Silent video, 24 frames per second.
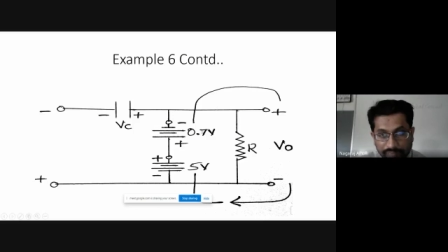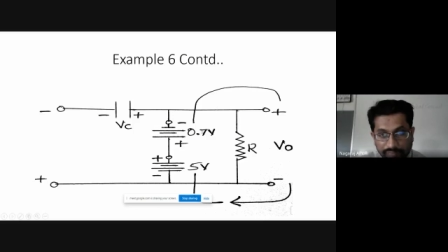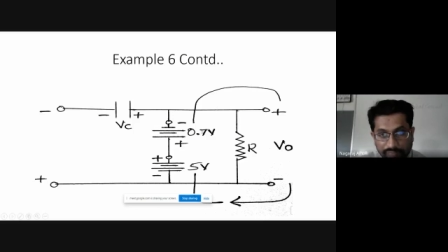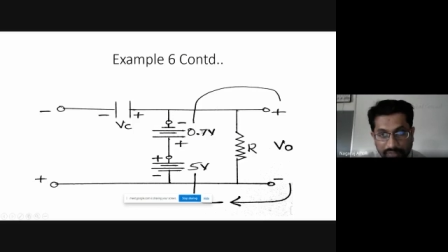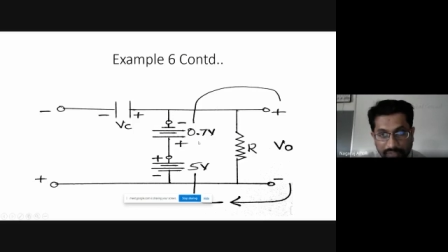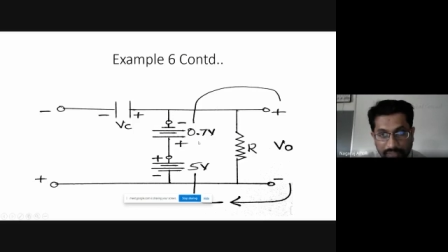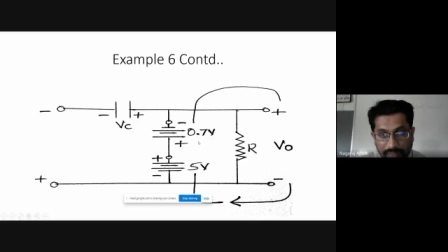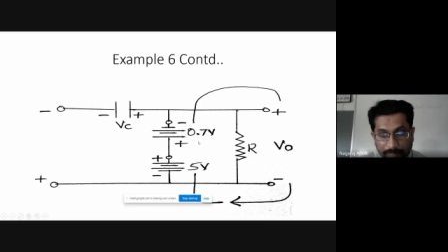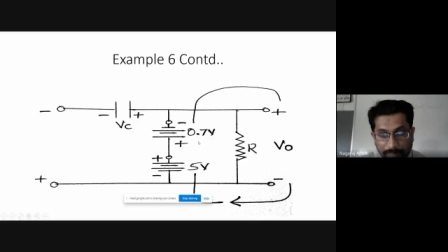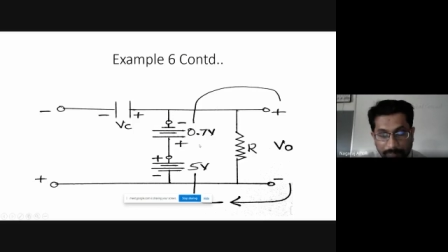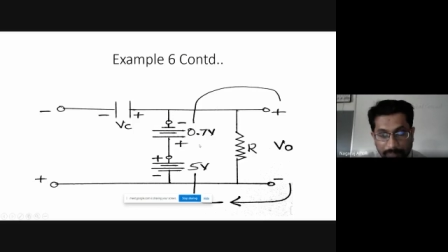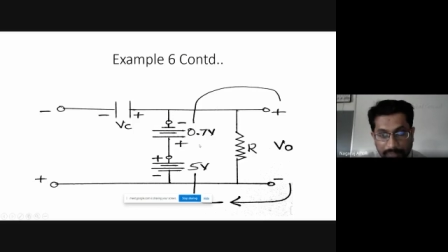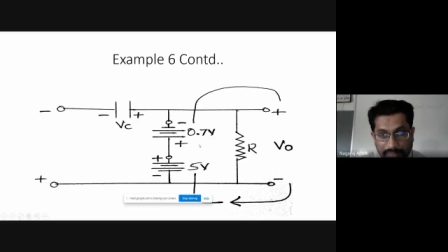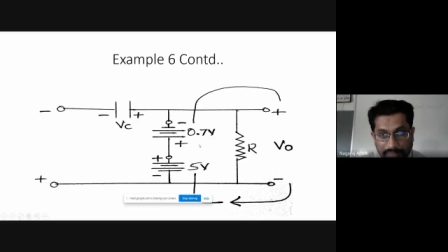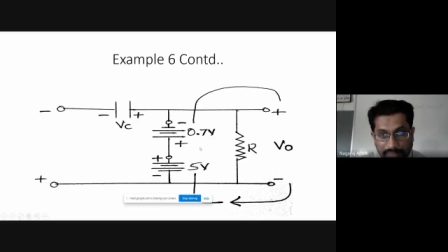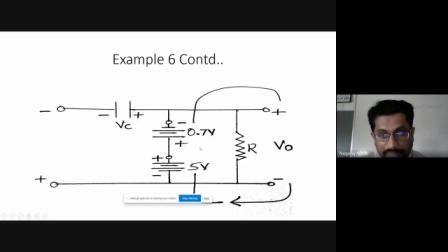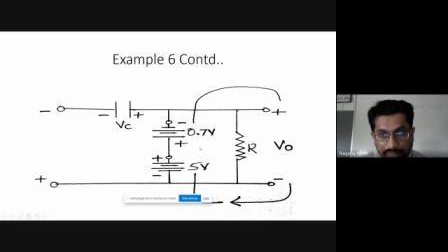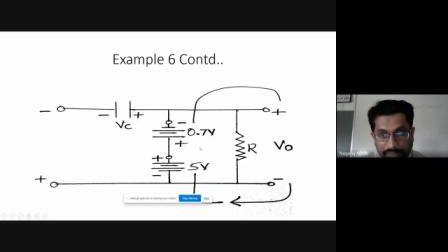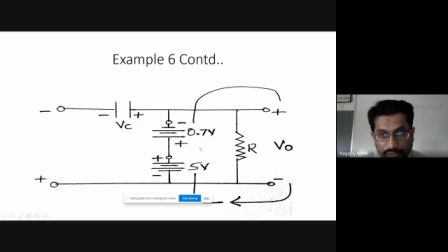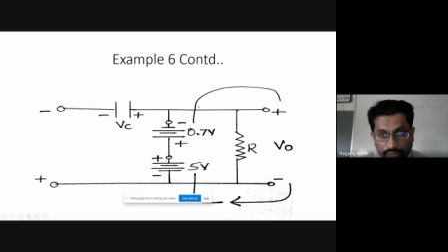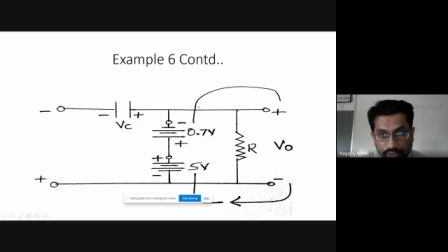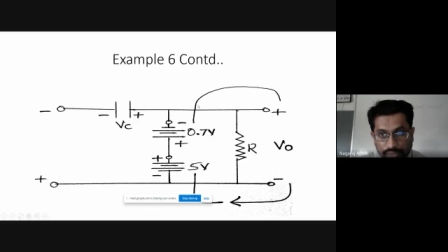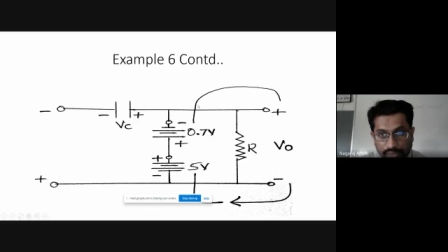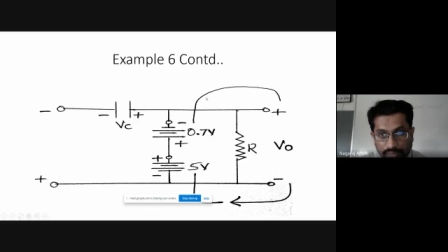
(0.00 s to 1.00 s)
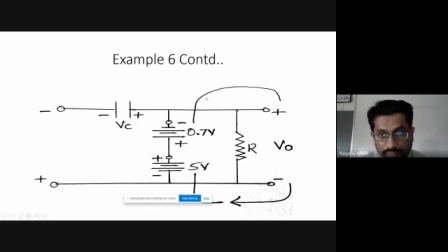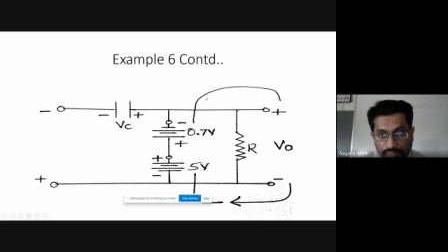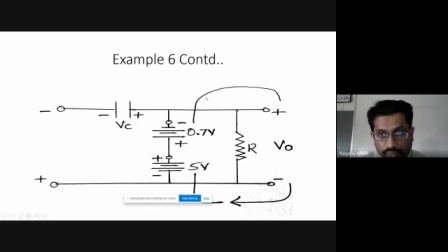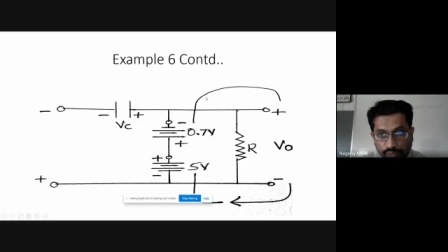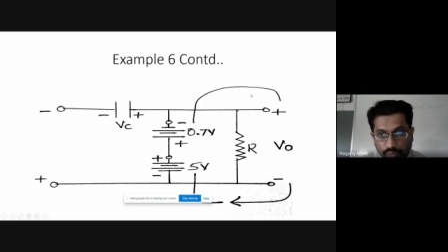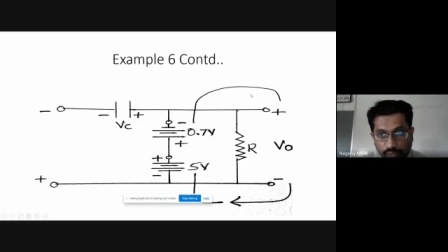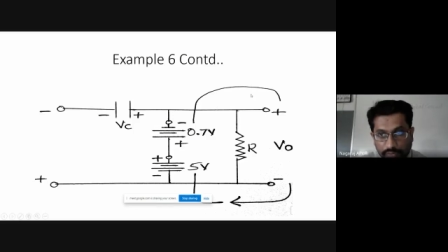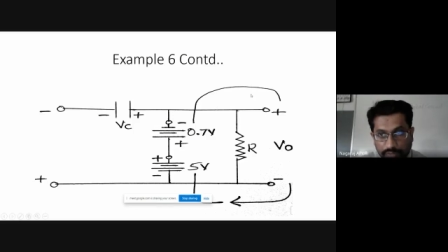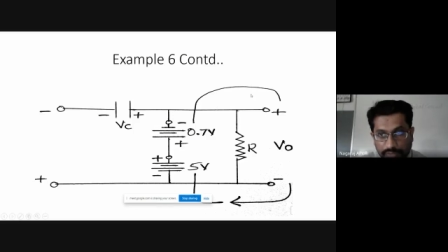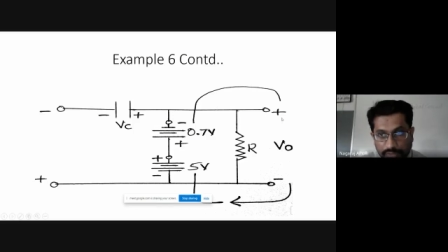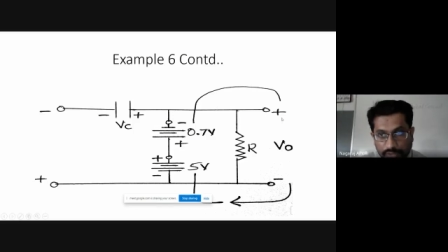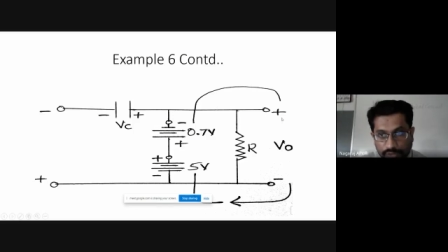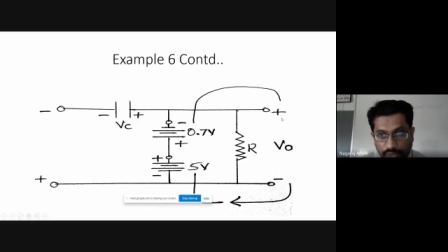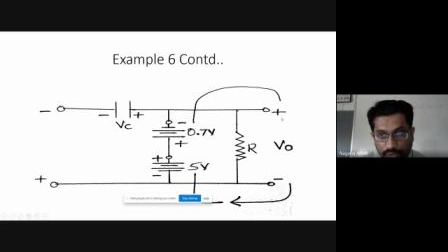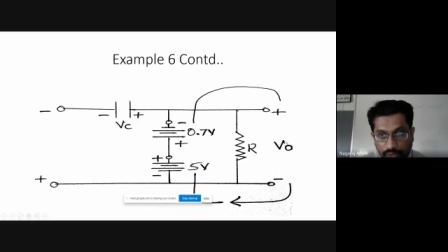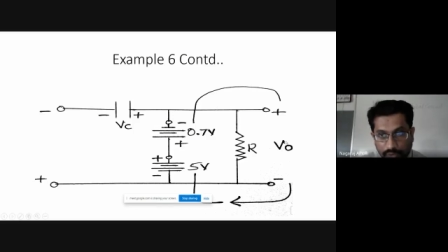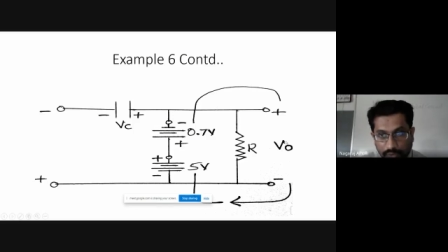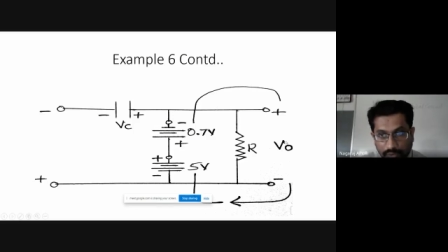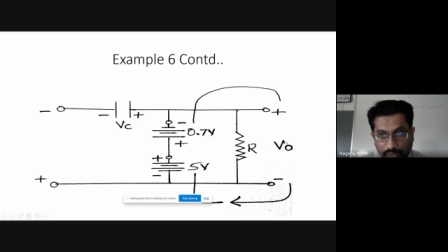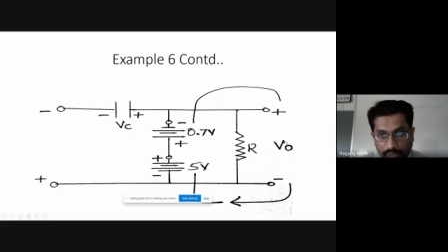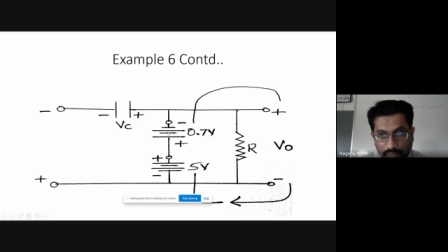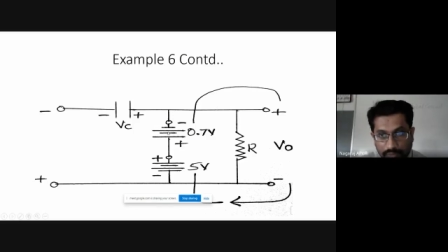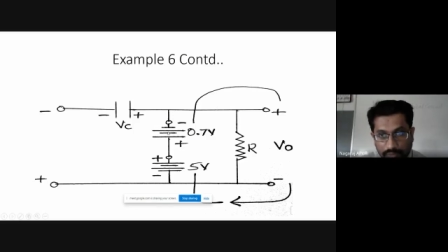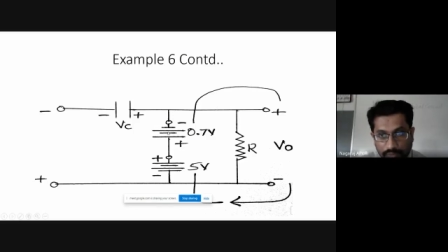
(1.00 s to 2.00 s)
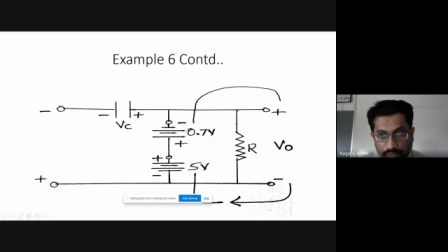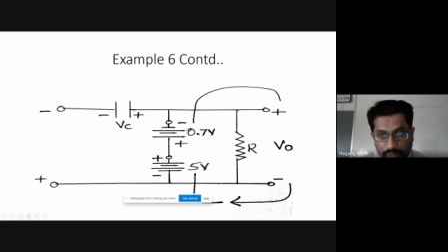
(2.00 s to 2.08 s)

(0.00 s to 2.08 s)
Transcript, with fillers: if i apply the kirchhoff's voltage law